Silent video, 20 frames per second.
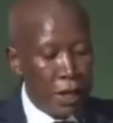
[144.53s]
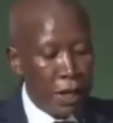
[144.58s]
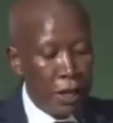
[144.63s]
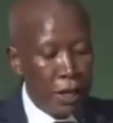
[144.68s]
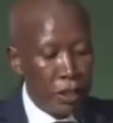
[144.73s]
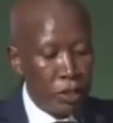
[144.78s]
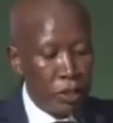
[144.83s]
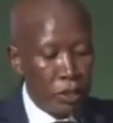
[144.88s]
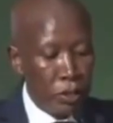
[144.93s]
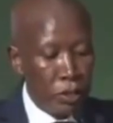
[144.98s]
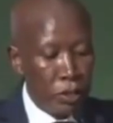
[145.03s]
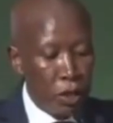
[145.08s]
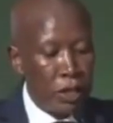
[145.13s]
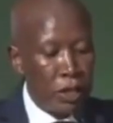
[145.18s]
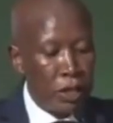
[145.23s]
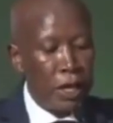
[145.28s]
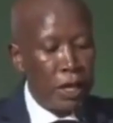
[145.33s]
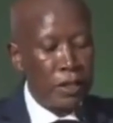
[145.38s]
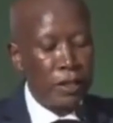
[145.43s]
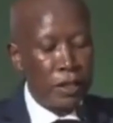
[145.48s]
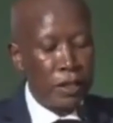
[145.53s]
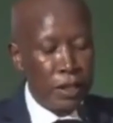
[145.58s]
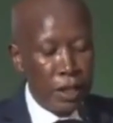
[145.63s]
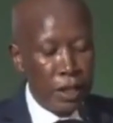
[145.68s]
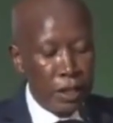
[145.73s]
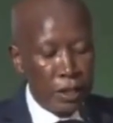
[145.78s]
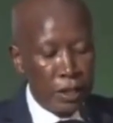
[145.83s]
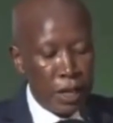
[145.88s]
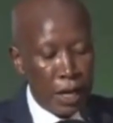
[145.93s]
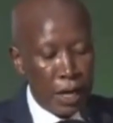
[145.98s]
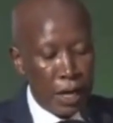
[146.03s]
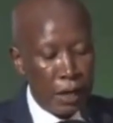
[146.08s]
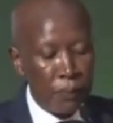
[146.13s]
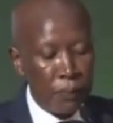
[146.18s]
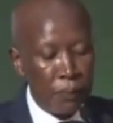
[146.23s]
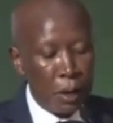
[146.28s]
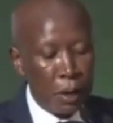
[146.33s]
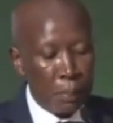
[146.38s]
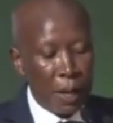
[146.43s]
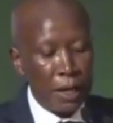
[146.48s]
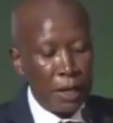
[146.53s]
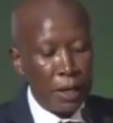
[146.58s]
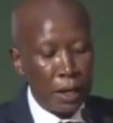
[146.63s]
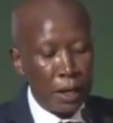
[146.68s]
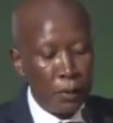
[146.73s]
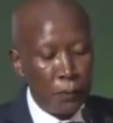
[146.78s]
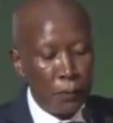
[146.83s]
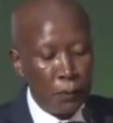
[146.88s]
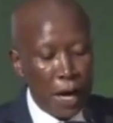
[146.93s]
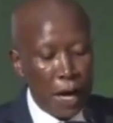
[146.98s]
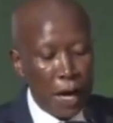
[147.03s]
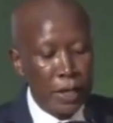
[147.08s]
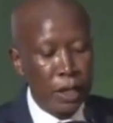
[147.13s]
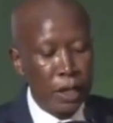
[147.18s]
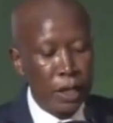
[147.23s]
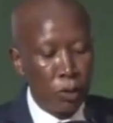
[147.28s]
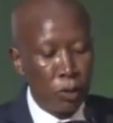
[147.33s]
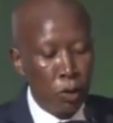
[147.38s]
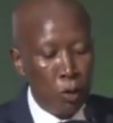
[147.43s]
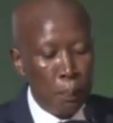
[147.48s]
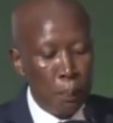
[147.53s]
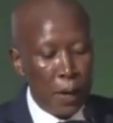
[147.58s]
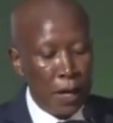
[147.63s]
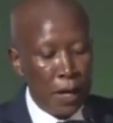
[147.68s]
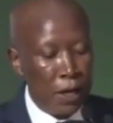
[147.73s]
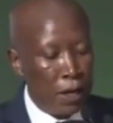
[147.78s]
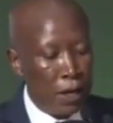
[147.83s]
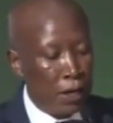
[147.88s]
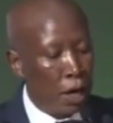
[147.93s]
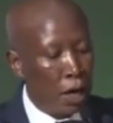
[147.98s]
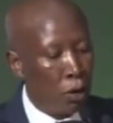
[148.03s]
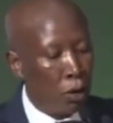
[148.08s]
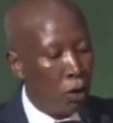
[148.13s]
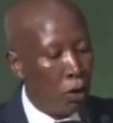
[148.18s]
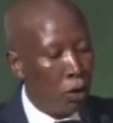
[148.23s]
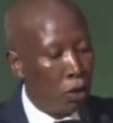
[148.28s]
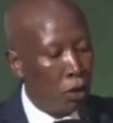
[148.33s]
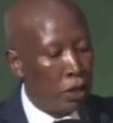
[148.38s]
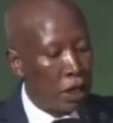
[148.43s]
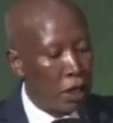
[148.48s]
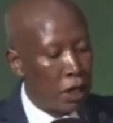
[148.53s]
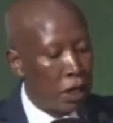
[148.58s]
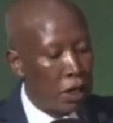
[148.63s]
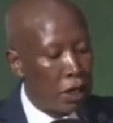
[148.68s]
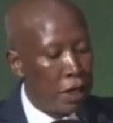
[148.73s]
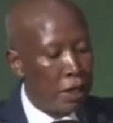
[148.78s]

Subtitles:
is not accidental, but reflects a global legal order